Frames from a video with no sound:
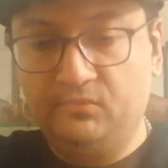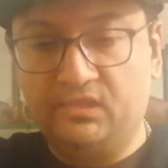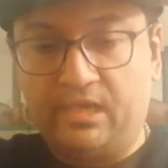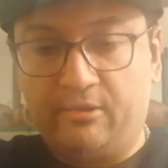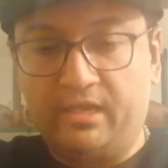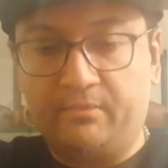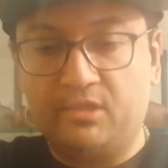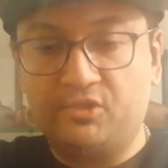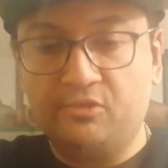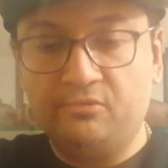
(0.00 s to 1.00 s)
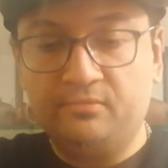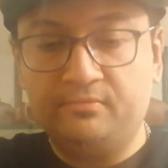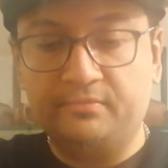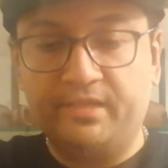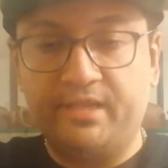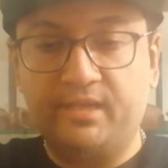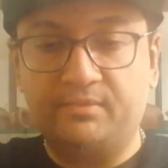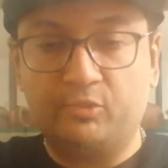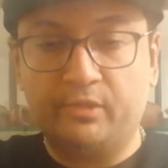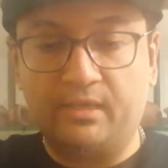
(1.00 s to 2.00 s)
That's how I like my show, and it's
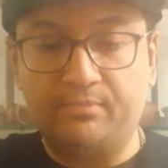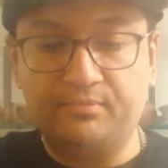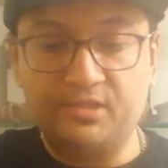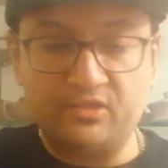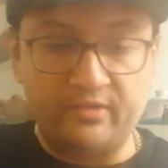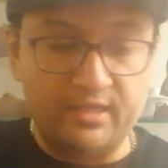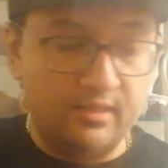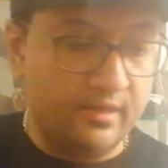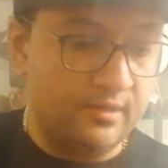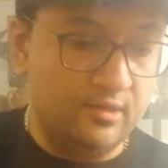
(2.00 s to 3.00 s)
brewing up just right today.